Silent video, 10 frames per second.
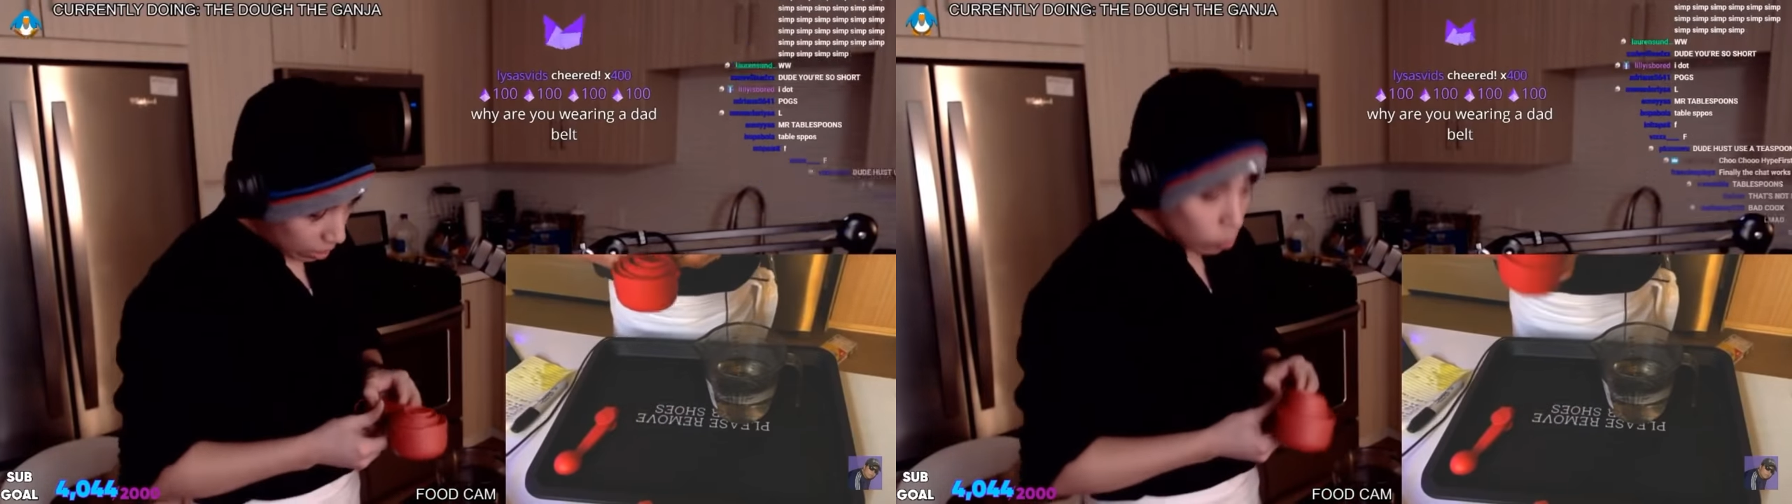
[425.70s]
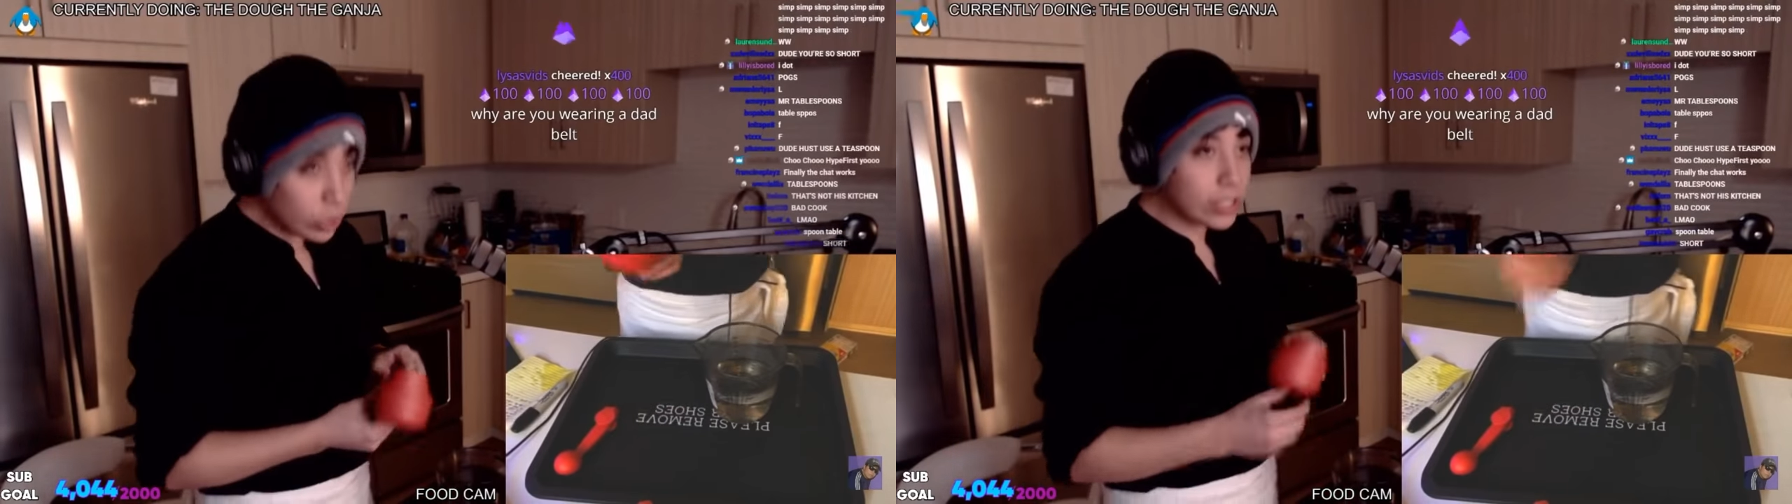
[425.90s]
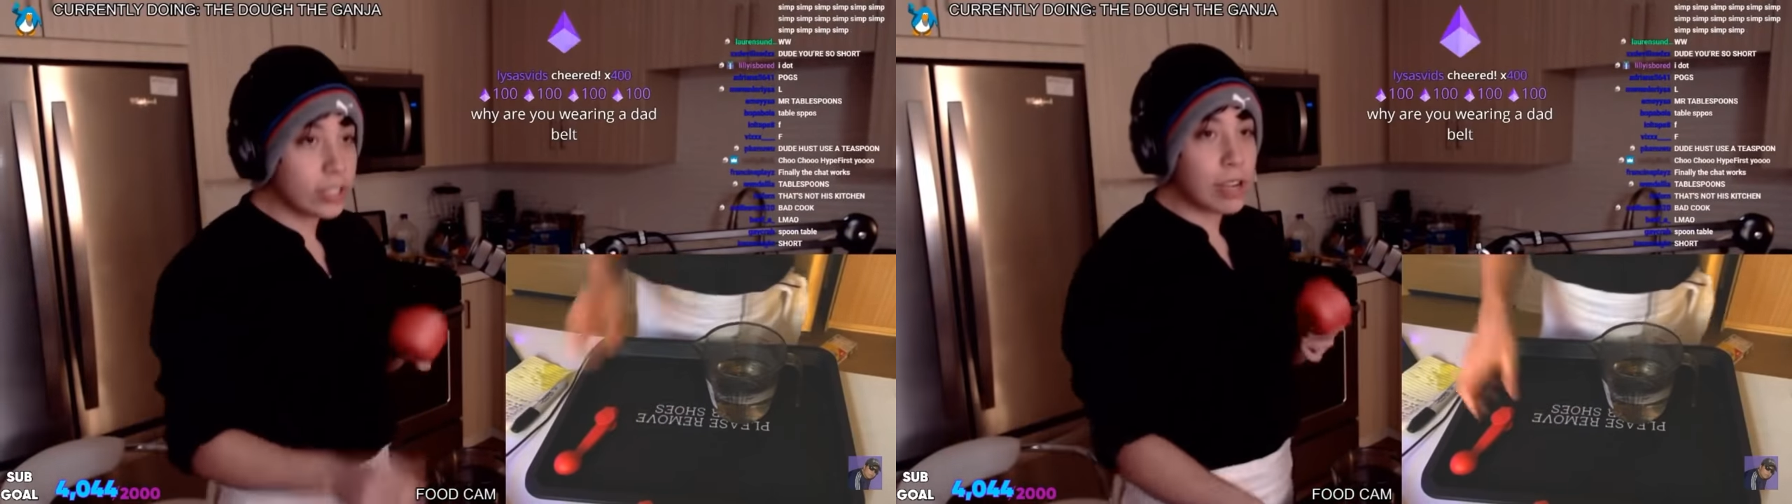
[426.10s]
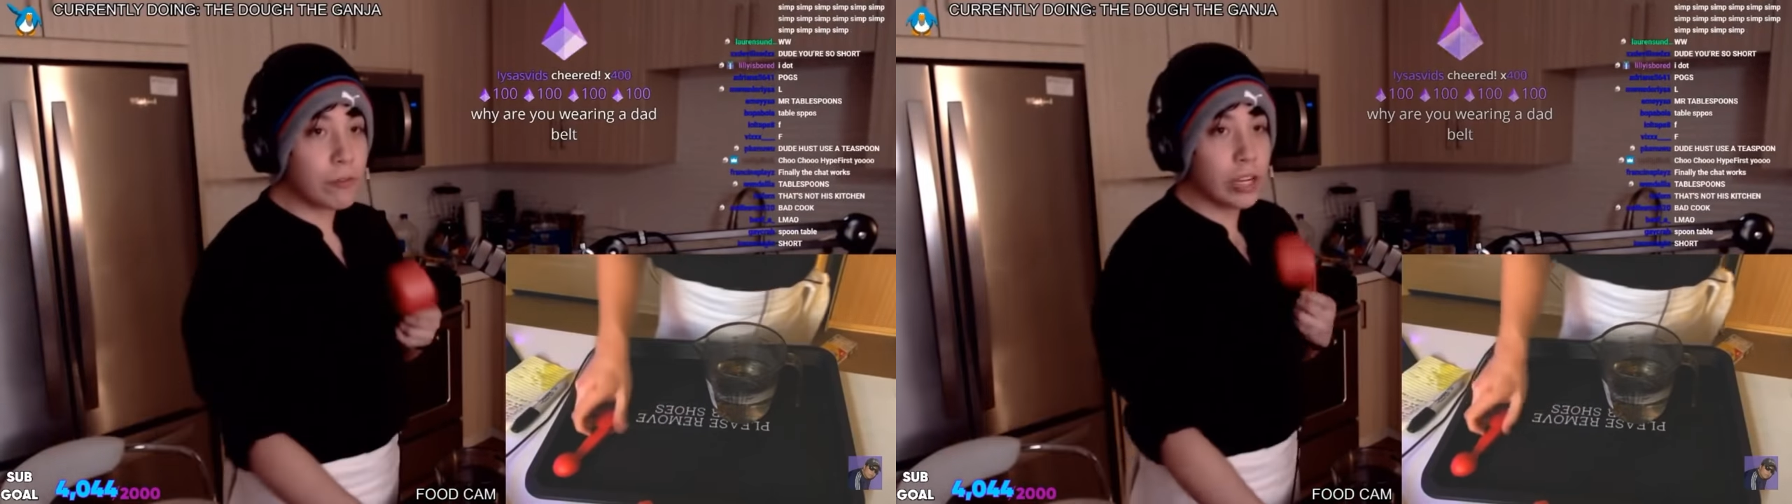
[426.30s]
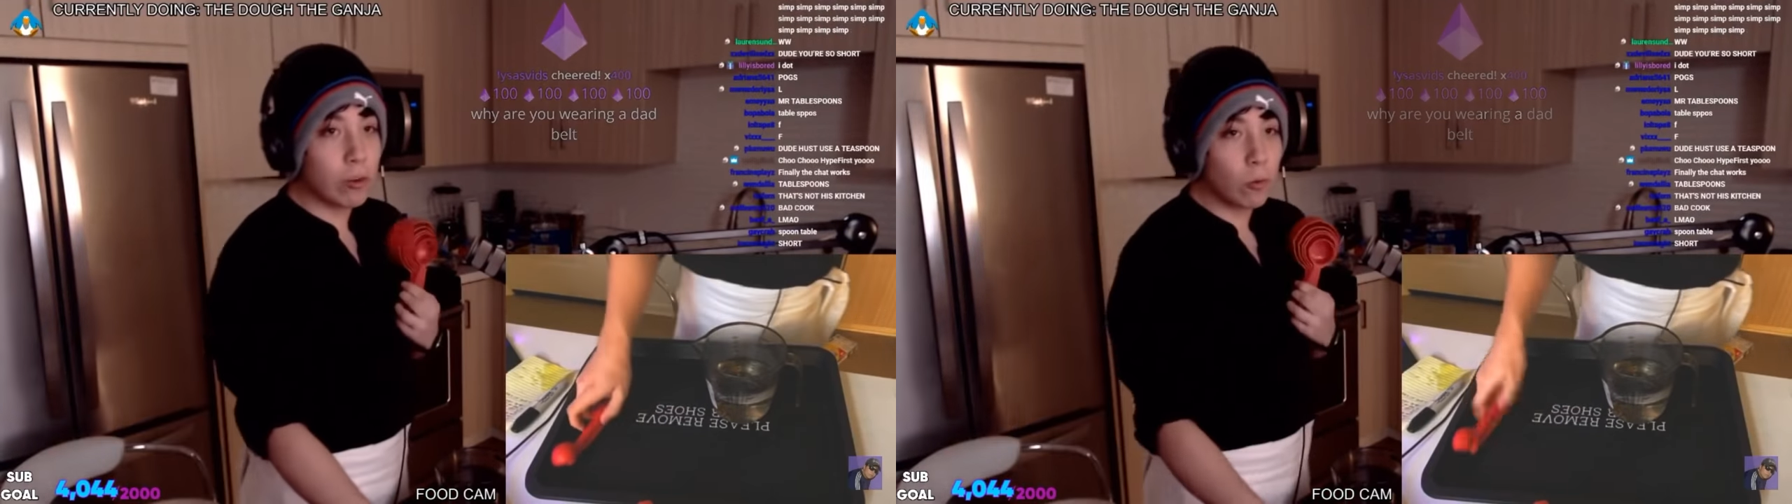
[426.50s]
What's the
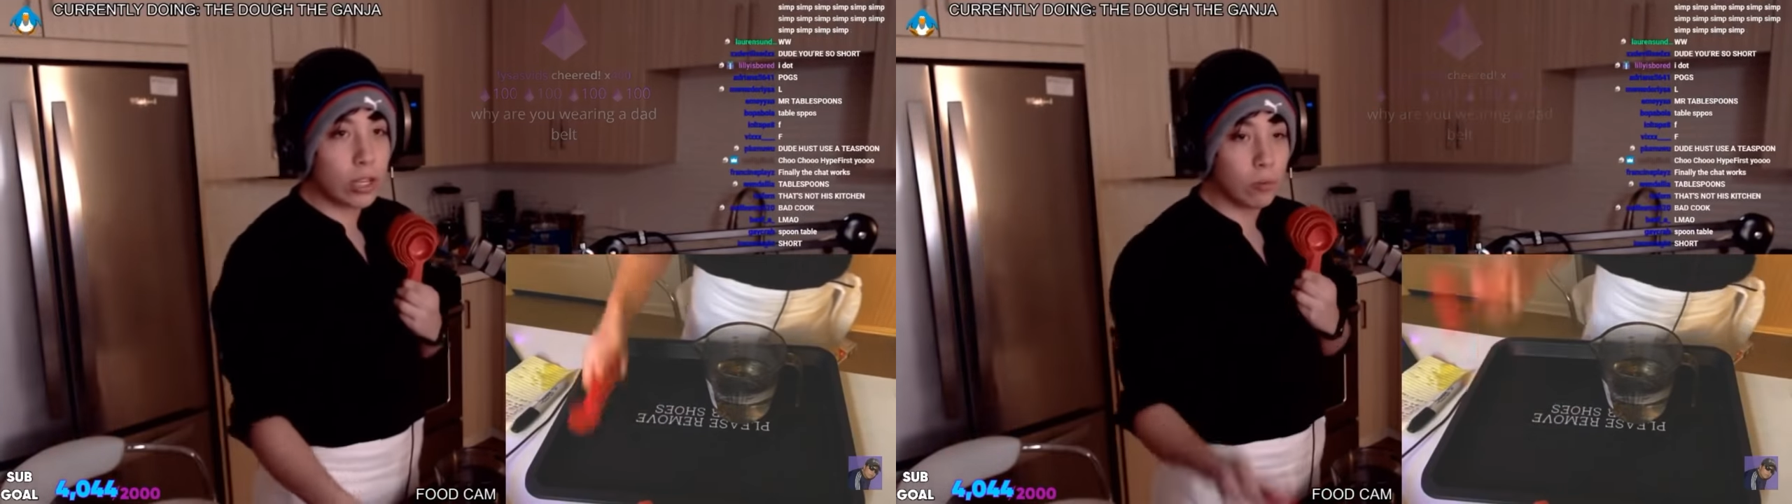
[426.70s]
difference? What,